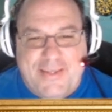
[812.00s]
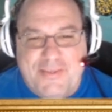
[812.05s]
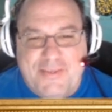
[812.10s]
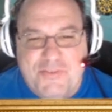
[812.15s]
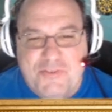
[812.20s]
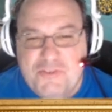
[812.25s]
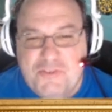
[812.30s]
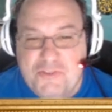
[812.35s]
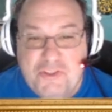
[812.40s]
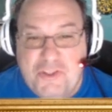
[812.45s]

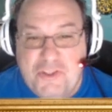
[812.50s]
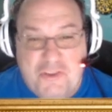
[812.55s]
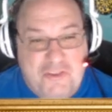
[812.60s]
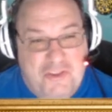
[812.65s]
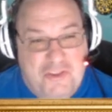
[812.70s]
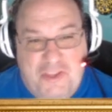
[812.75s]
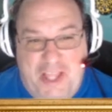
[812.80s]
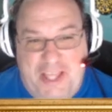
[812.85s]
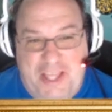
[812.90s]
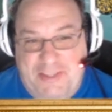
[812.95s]
She
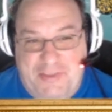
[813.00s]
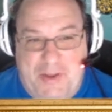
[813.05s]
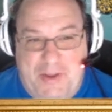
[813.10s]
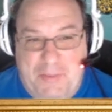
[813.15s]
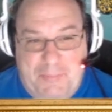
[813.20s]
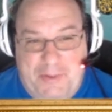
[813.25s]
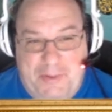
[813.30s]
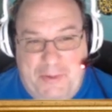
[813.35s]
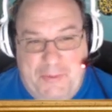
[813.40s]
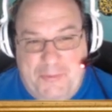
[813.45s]
doesn't like
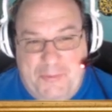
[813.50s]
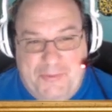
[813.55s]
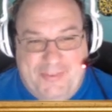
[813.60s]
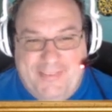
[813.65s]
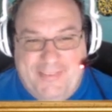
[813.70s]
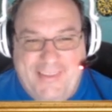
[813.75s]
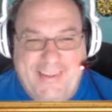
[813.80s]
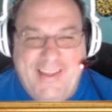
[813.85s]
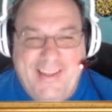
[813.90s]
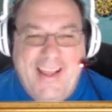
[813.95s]

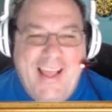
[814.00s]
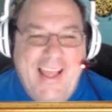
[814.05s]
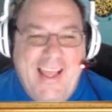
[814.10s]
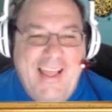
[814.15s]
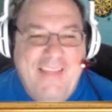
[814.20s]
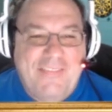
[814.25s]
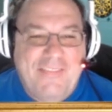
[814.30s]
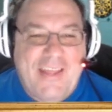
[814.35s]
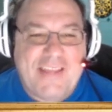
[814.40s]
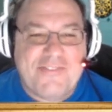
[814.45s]
Domino's.
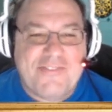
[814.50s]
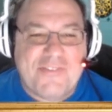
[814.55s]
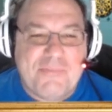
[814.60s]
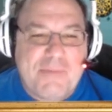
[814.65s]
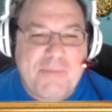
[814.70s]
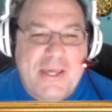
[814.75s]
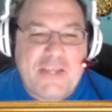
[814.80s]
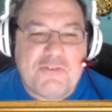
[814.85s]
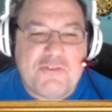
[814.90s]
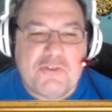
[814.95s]
That's a
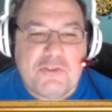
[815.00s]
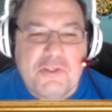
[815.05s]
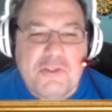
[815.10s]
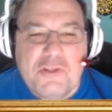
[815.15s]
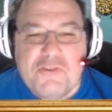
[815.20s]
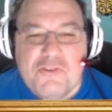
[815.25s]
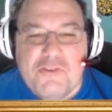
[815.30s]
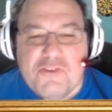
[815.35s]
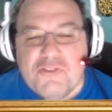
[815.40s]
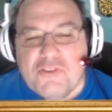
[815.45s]
major
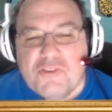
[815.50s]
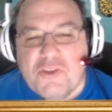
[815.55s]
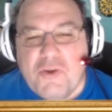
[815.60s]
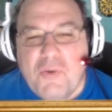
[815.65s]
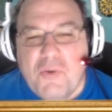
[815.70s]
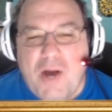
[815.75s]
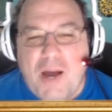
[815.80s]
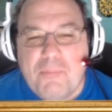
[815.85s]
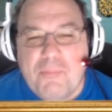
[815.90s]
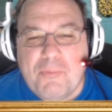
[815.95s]

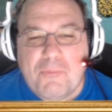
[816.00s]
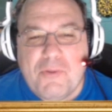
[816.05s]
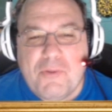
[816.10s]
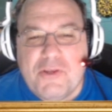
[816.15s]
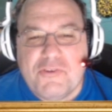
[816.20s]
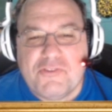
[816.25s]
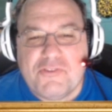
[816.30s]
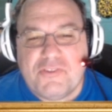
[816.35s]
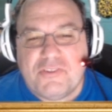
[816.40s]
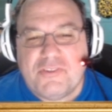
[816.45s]
logistical
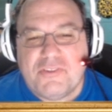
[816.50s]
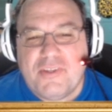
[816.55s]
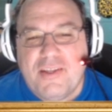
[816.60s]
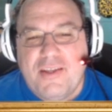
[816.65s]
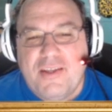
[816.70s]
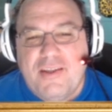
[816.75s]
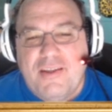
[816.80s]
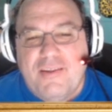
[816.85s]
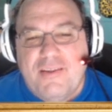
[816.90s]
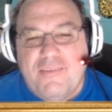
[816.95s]
operation.
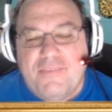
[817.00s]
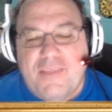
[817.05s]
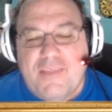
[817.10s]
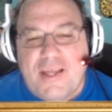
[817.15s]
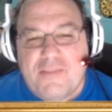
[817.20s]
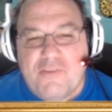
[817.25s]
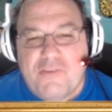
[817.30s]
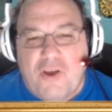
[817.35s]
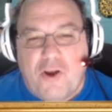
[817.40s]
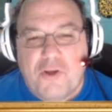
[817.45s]

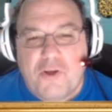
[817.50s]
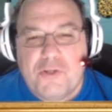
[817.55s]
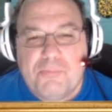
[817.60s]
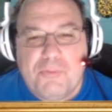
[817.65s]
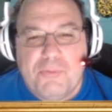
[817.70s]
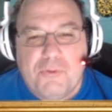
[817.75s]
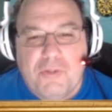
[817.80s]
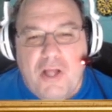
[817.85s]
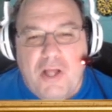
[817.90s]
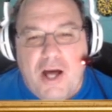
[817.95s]
That's hard to
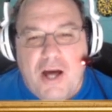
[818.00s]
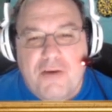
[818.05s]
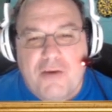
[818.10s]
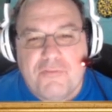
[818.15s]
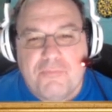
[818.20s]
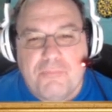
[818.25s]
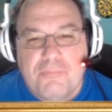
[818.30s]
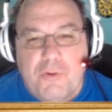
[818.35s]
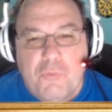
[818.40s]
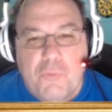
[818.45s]
pull
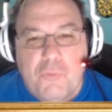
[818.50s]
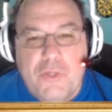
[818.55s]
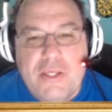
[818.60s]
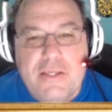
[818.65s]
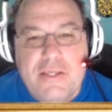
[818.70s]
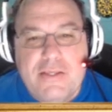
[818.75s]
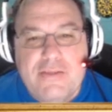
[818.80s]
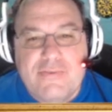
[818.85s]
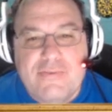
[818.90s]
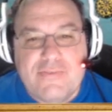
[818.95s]
off. But
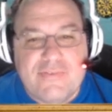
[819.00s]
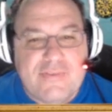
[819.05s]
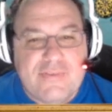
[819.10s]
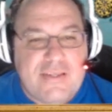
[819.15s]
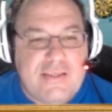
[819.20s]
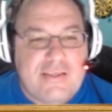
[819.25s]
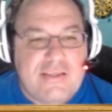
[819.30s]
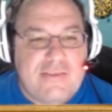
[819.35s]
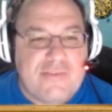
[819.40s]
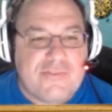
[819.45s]
we
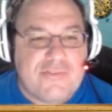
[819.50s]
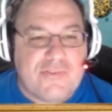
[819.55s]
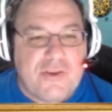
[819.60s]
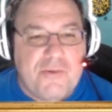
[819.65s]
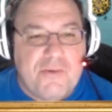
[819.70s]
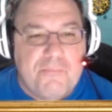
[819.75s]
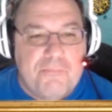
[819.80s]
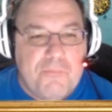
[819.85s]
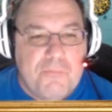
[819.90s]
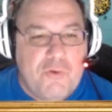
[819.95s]
see
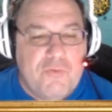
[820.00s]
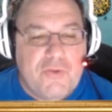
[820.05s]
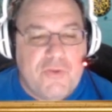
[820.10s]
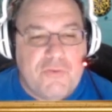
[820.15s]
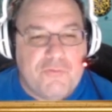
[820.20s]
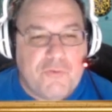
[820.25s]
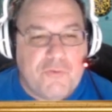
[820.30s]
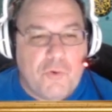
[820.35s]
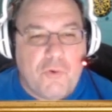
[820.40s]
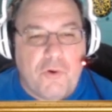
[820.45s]
some
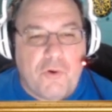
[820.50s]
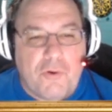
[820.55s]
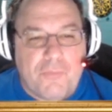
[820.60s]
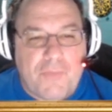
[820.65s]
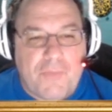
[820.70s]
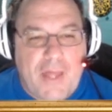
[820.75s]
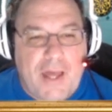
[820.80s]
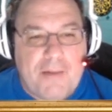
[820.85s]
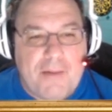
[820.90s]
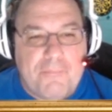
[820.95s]
moving forward
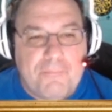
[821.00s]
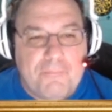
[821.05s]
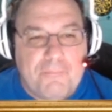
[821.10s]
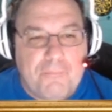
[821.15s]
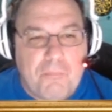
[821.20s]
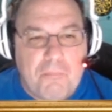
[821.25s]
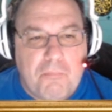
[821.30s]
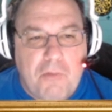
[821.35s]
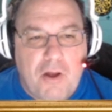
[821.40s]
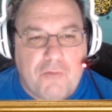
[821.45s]
that
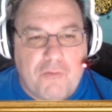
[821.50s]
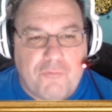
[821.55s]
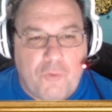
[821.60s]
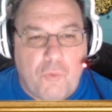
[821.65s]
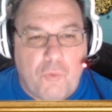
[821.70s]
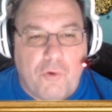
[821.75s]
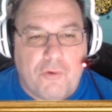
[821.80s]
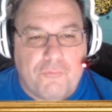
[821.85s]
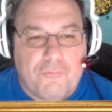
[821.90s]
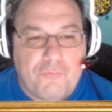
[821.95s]

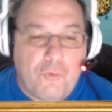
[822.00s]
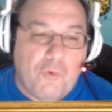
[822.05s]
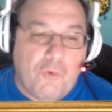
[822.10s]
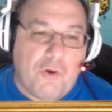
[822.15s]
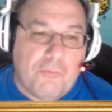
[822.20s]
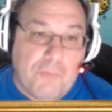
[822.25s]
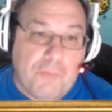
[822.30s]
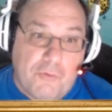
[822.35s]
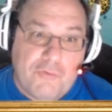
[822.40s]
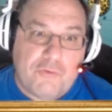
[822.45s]

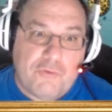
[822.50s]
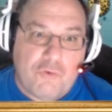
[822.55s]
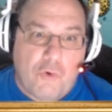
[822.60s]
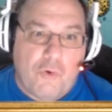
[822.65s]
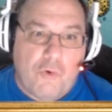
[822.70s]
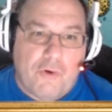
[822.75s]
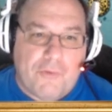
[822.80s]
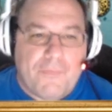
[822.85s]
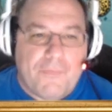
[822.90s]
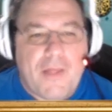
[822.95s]
moving
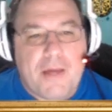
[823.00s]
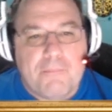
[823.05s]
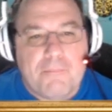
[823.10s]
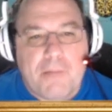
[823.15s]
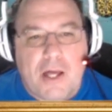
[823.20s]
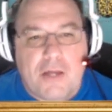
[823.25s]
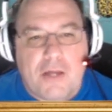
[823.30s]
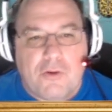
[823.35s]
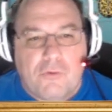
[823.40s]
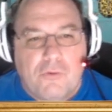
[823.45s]
toward that
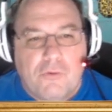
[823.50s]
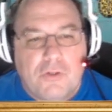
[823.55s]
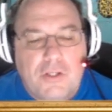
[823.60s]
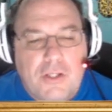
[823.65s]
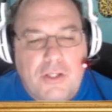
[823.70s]
model.